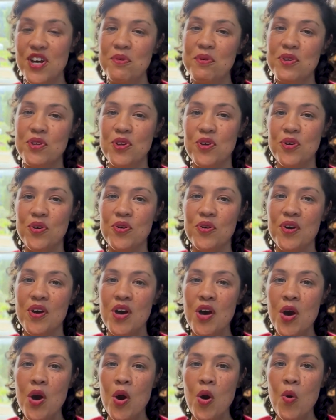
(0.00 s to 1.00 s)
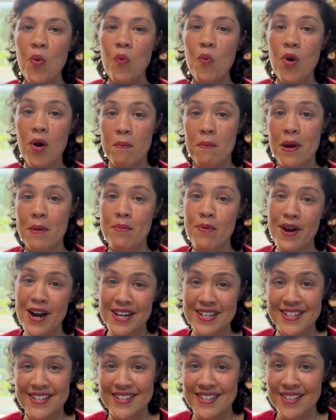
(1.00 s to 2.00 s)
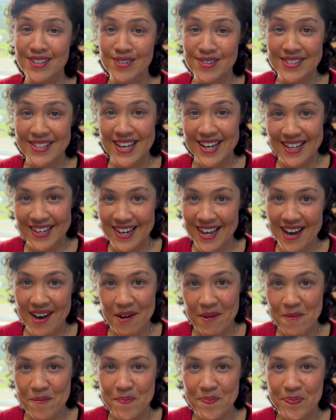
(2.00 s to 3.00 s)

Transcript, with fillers: with you what my practice looks like now